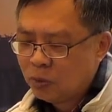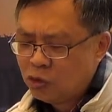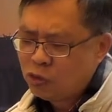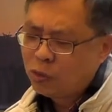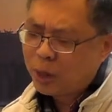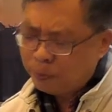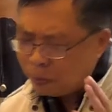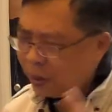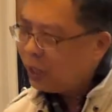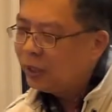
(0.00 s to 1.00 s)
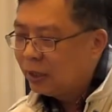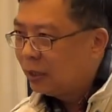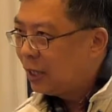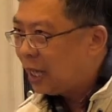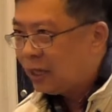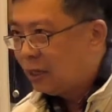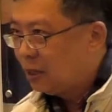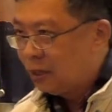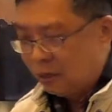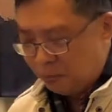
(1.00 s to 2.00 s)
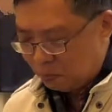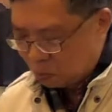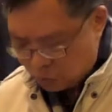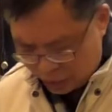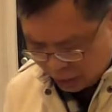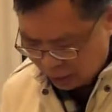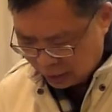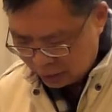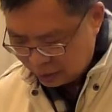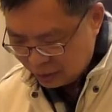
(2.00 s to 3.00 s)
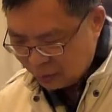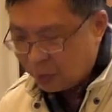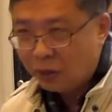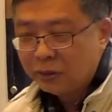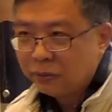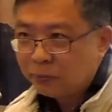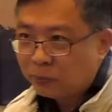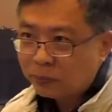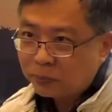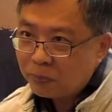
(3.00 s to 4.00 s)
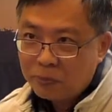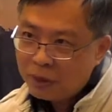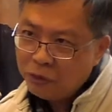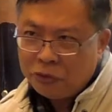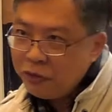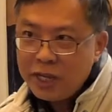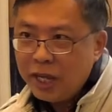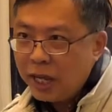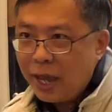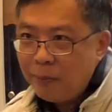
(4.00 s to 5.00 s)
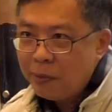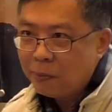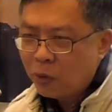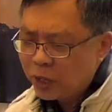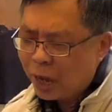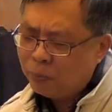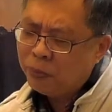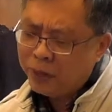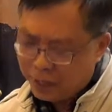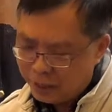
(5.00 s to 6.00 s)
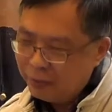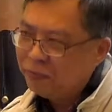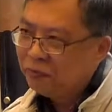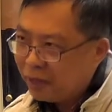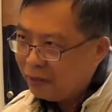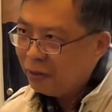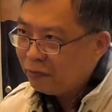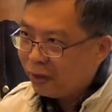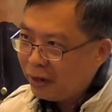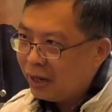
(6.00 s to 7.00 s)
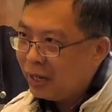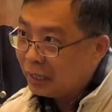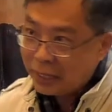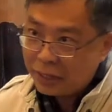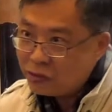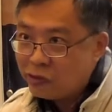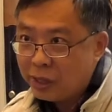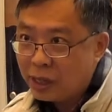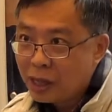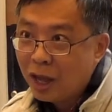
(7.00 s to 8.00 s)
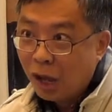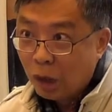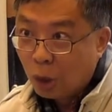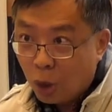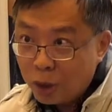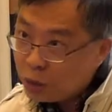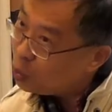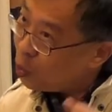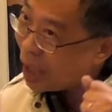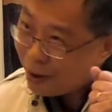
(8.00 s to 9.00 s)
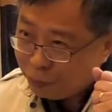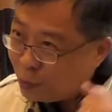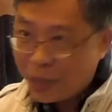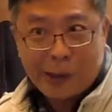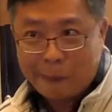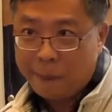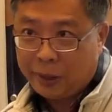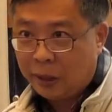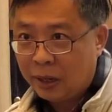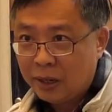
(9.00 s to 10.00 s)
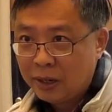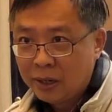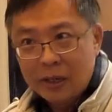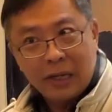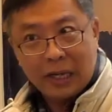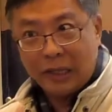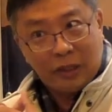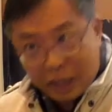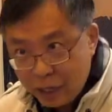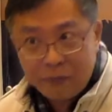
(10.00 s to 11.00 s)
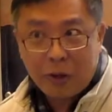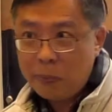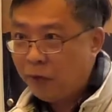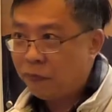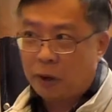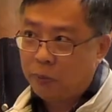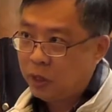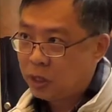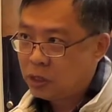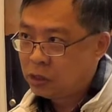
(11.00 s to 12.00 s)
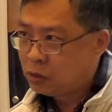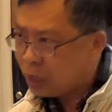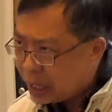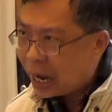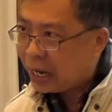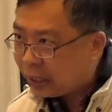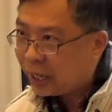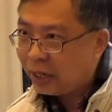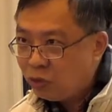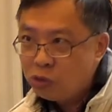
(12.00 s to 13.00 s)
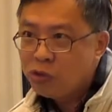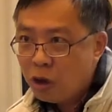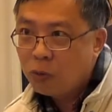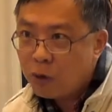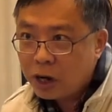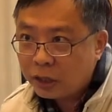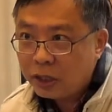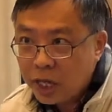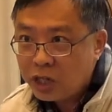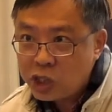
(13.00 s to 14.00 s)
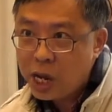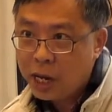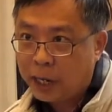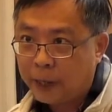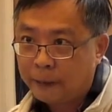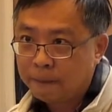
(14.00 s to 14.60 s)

So I prayed that morning about 3 a.m. in the morning. I prayed very, very intensely. Lord, you have to help me and deliver me from this so that I can do your work the next day.